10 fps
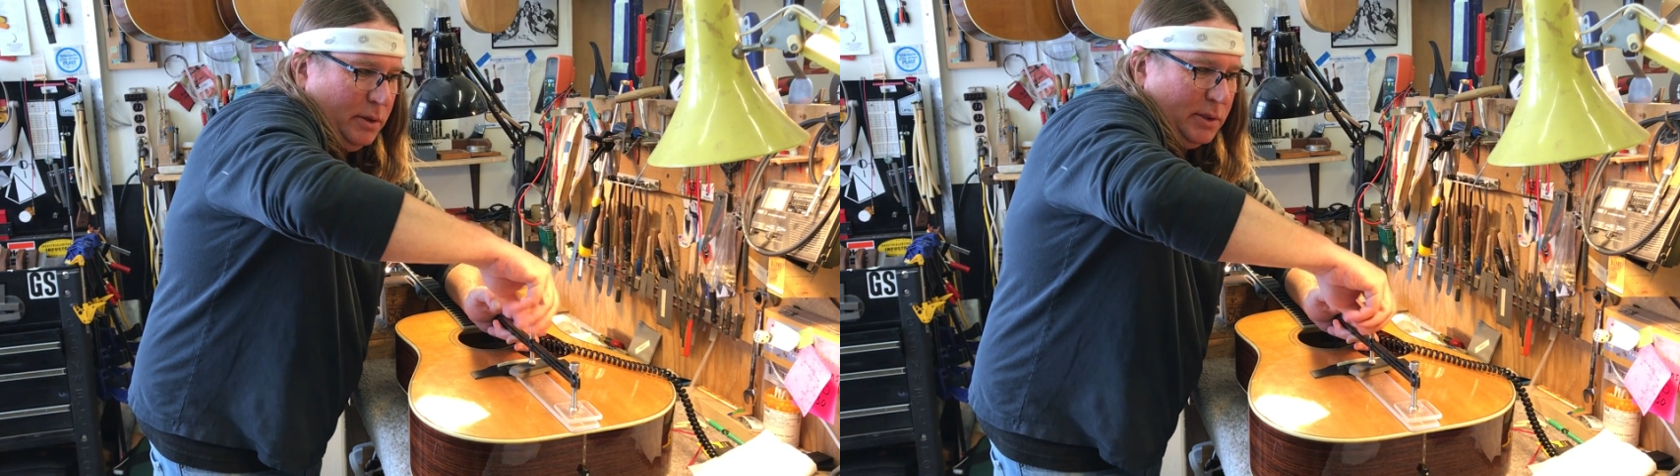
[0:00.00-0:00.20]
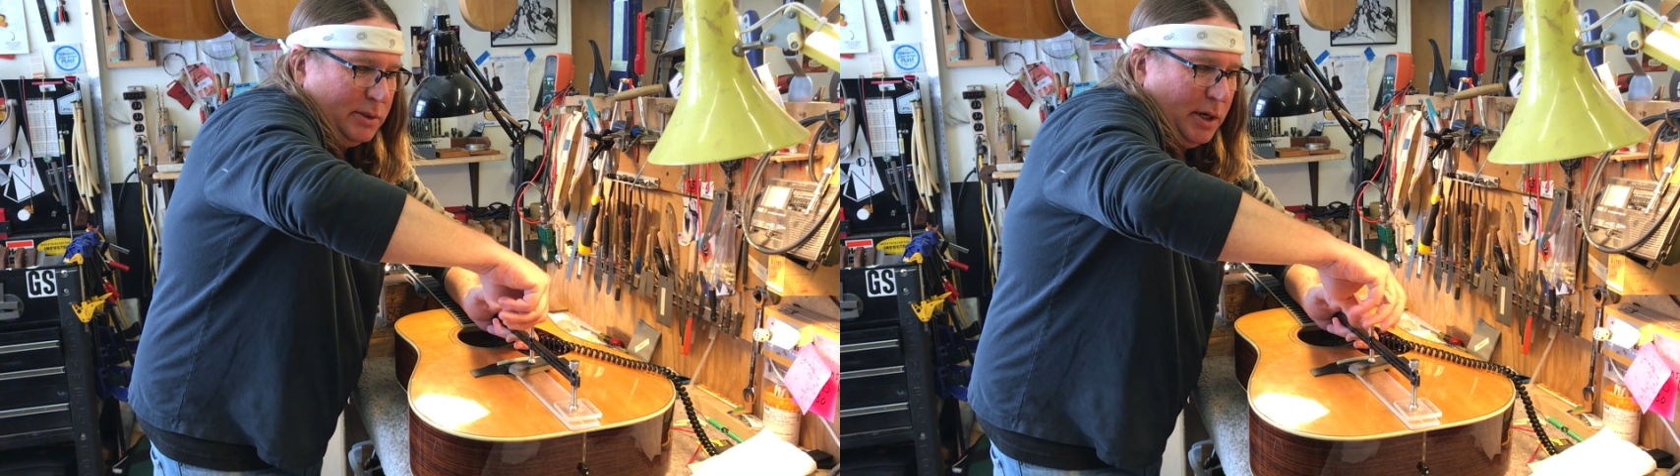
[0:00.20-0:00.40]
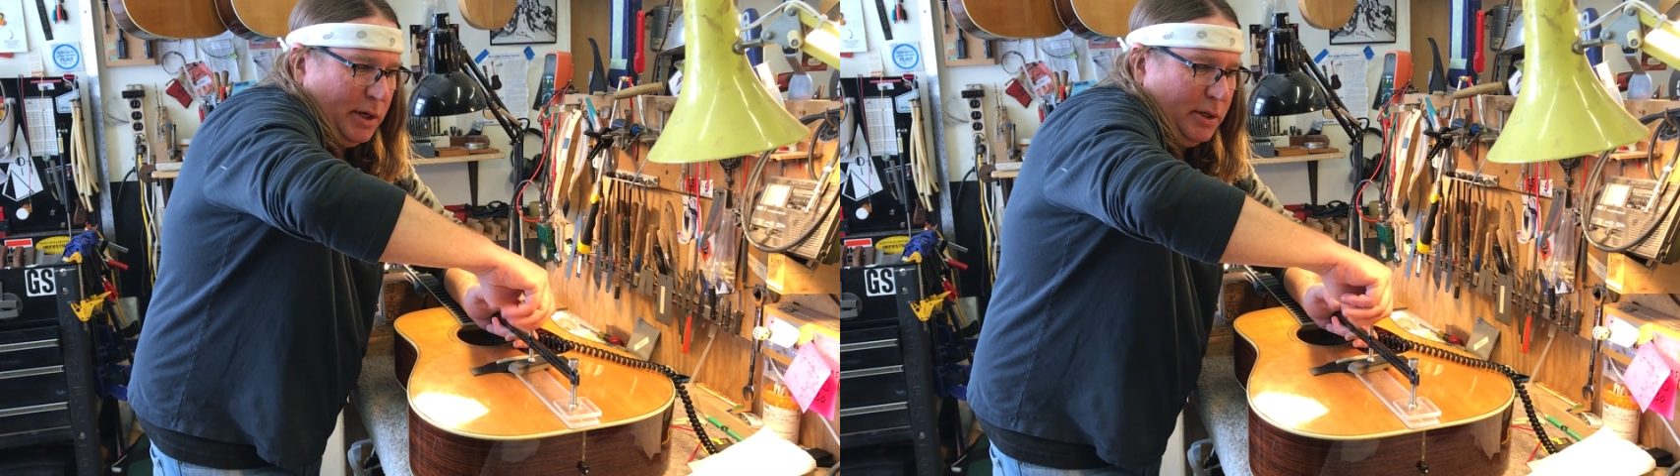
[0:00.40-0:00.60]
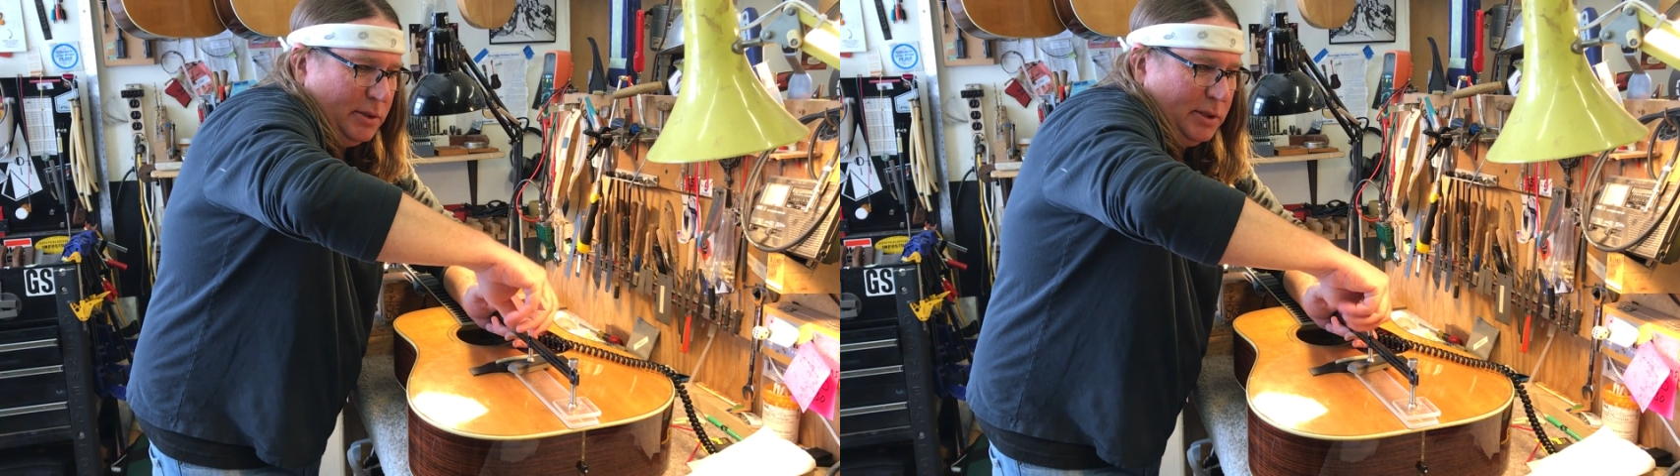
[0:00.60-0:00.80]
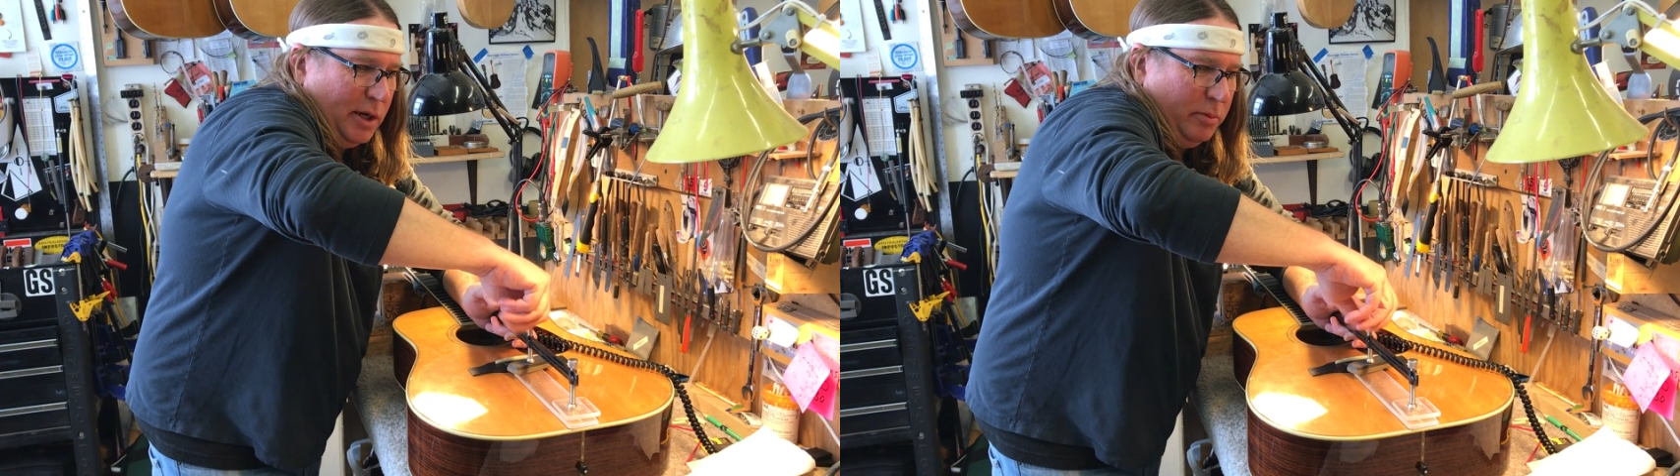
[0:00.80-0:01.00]
this kind of
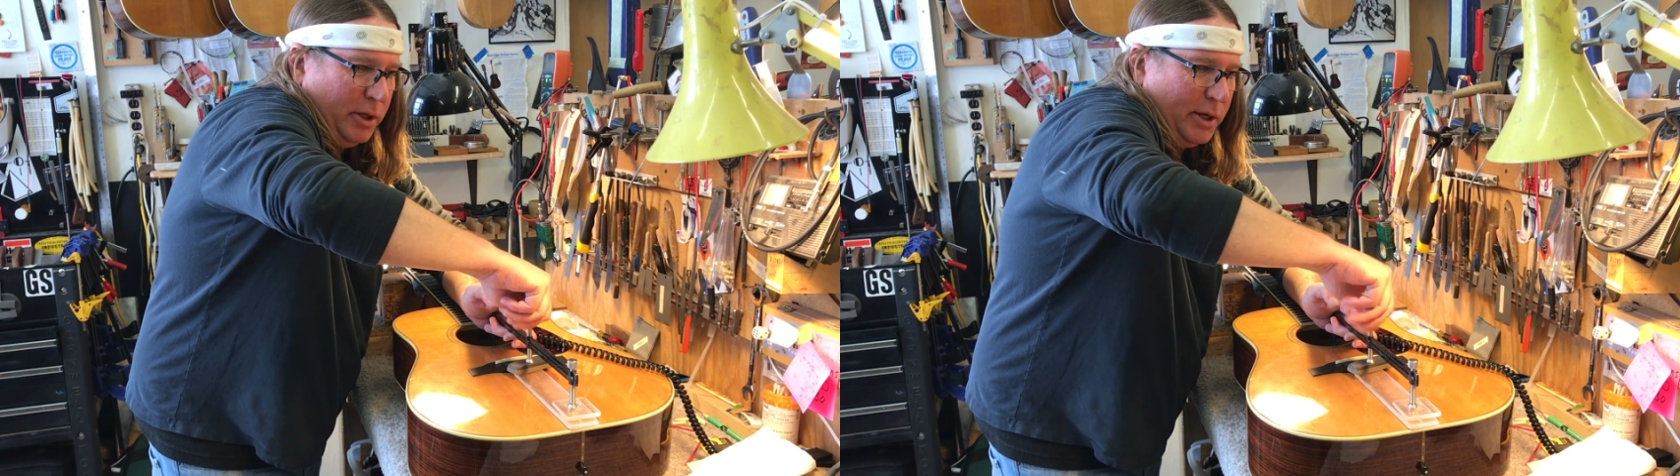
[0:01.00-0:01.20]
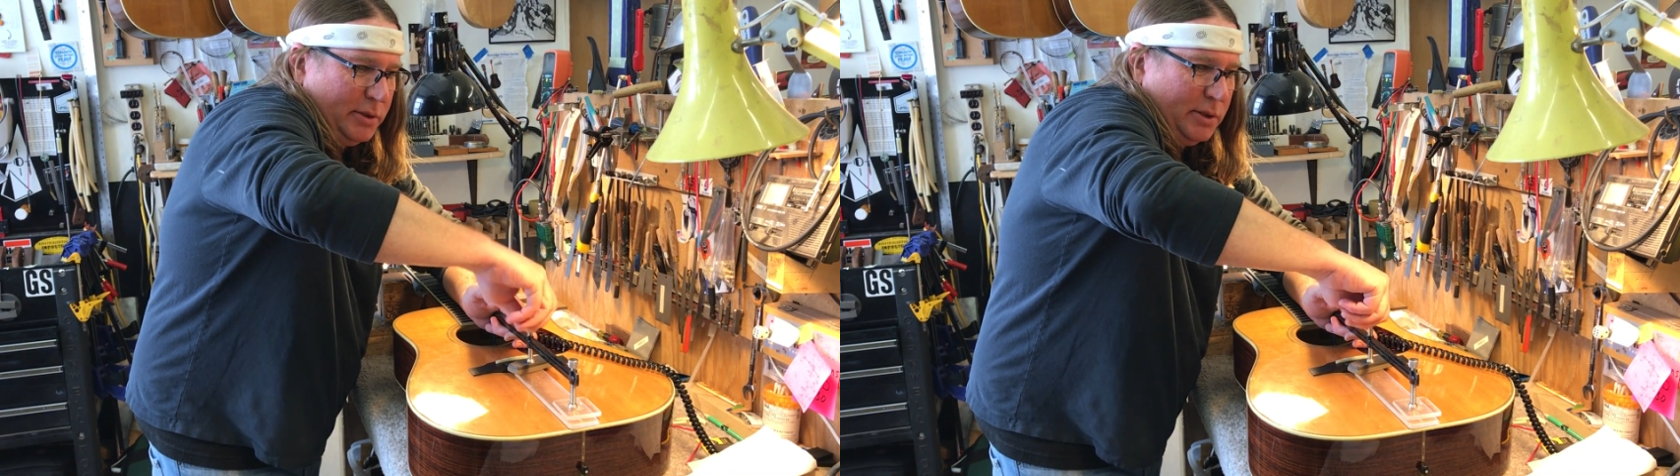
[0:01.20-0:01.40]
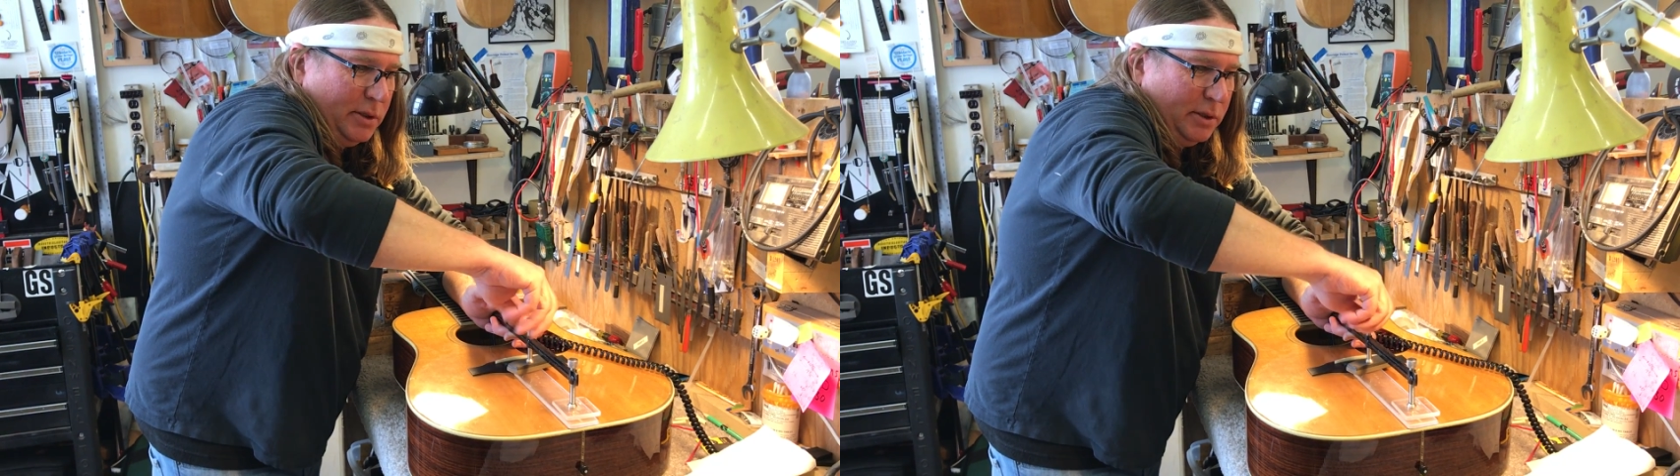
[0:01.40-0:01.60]
stabilizes it